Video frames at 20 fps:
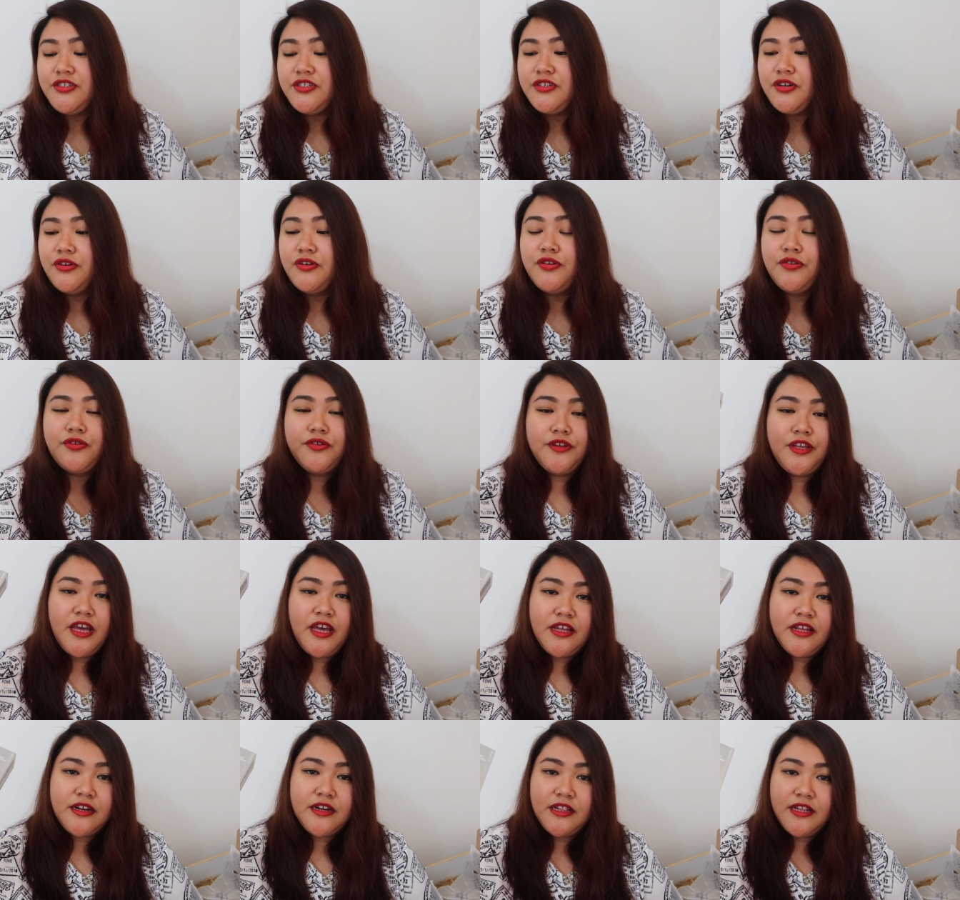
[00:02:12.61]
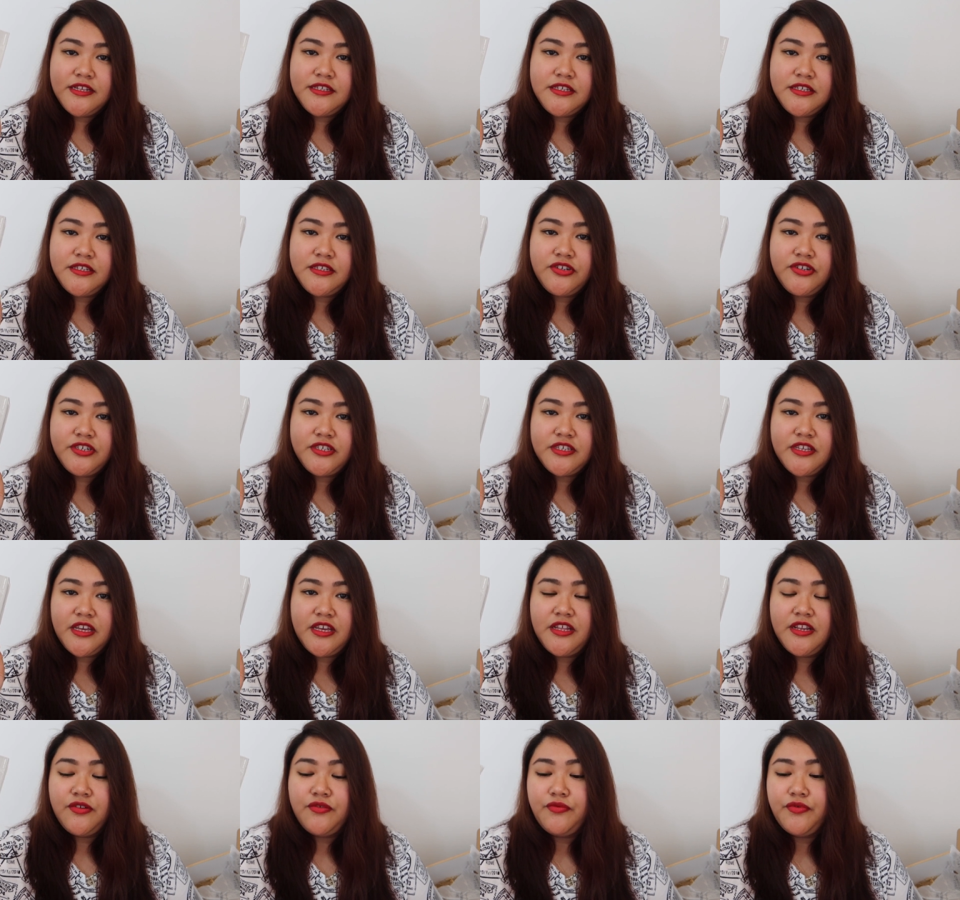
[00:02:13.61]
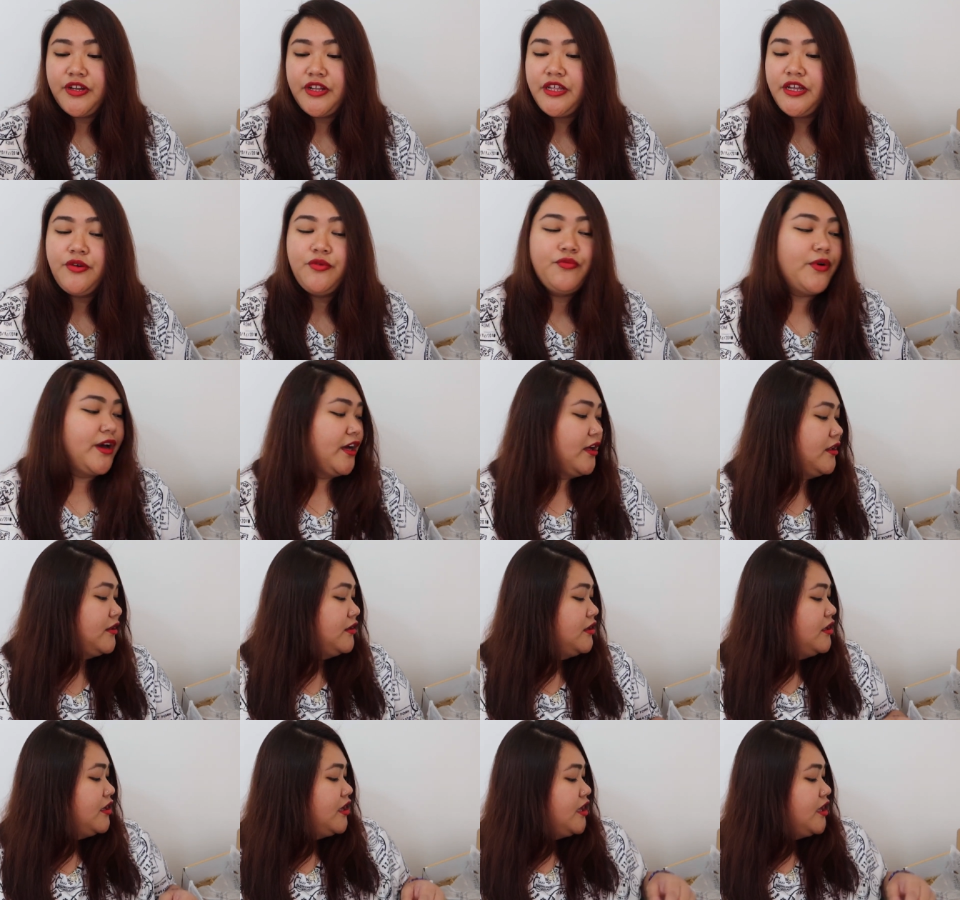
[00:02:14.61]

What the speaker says: So yeah, it cleanses your skin really well.